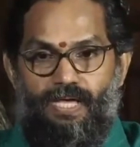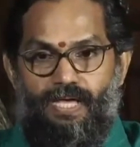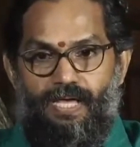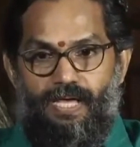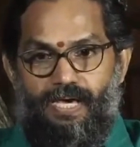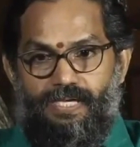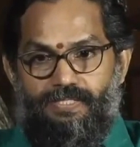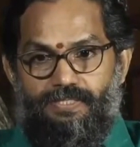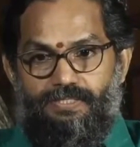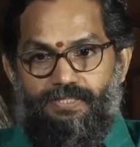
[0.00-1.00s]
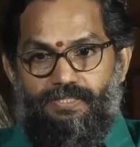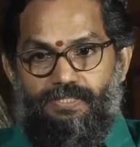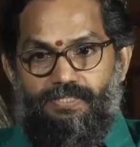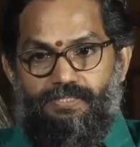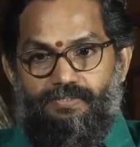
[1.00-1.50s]
And
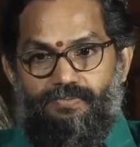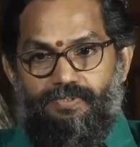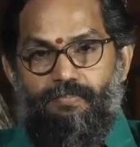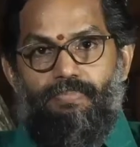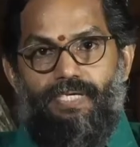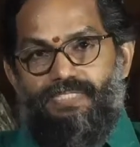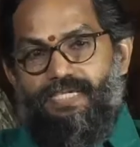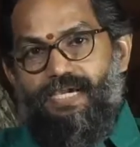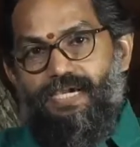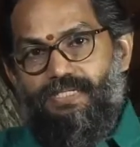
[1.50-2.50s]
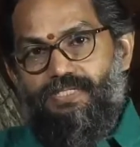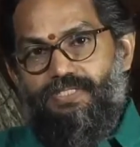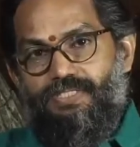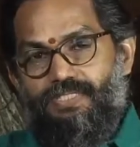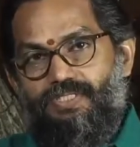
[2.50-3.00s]
the basic
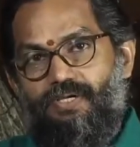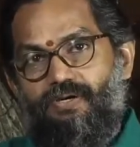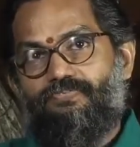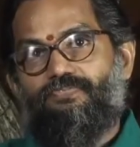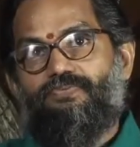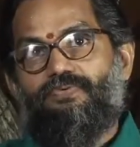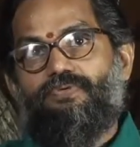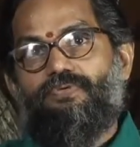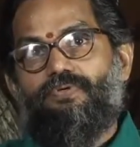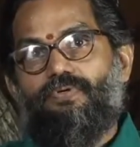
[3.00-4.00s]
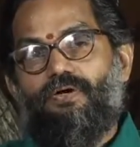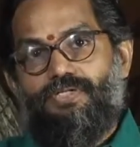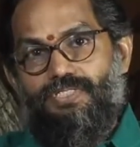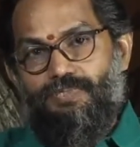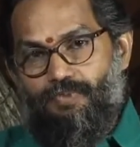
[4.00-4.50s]
characteristics of
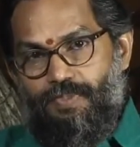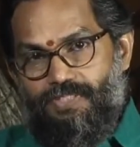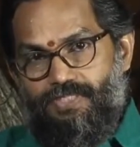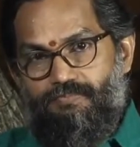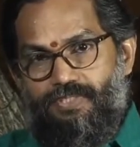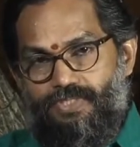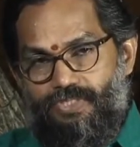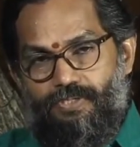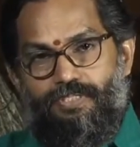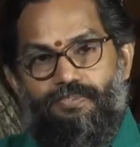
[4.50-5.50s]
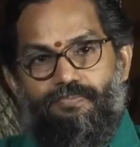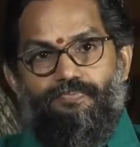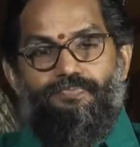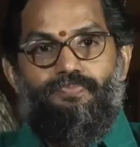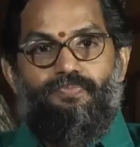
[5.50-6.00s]
autism spectrum disorder
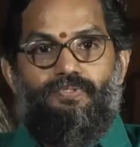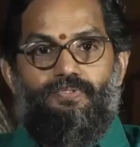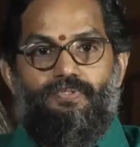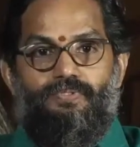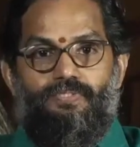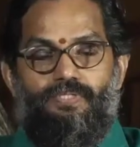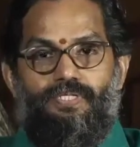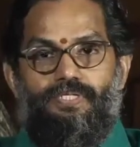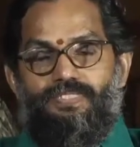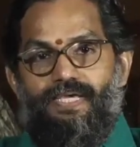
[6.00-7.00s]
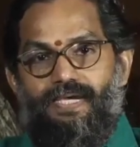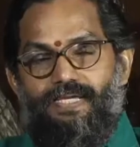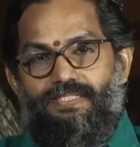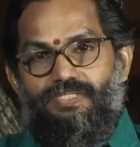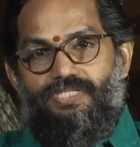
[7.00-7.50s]
is
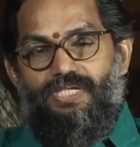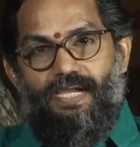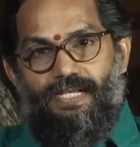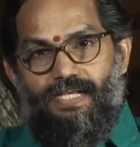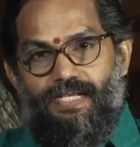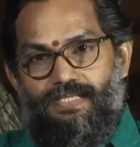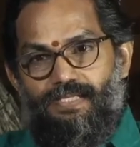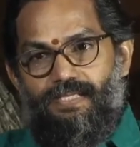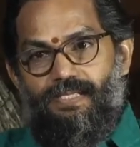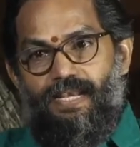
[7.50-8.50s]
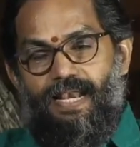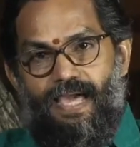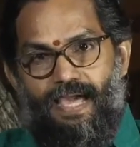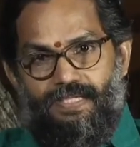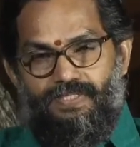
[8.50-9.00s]
that the child
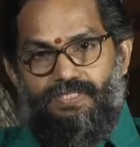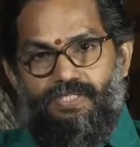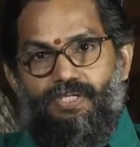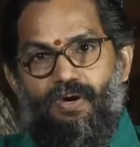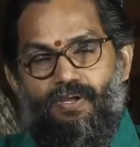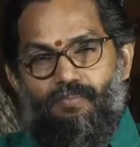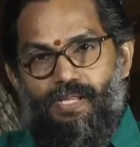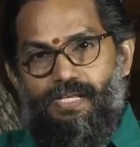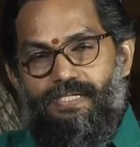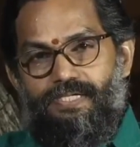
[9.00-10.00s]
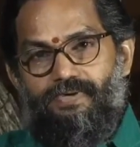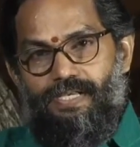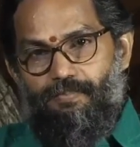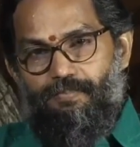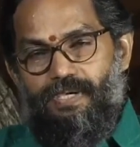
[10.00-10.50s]
lacks the normal
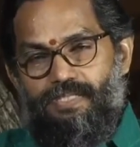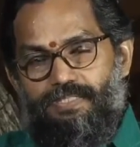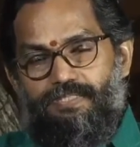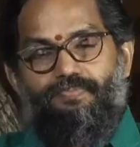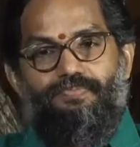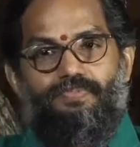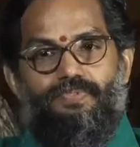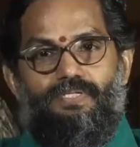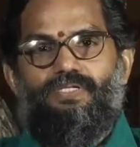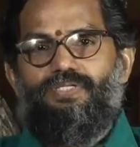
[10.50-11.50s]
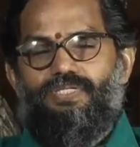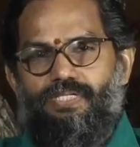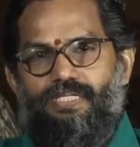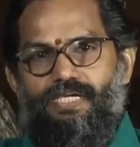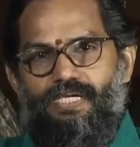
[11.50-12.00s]
development in
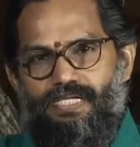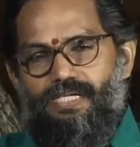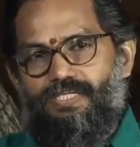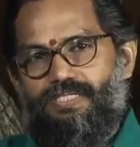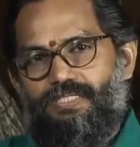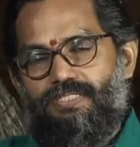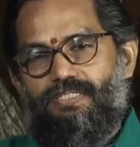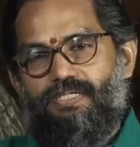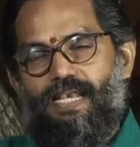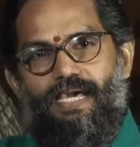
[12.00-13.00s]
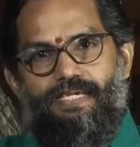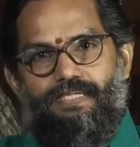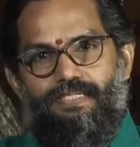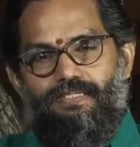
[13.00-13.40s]
certain areas like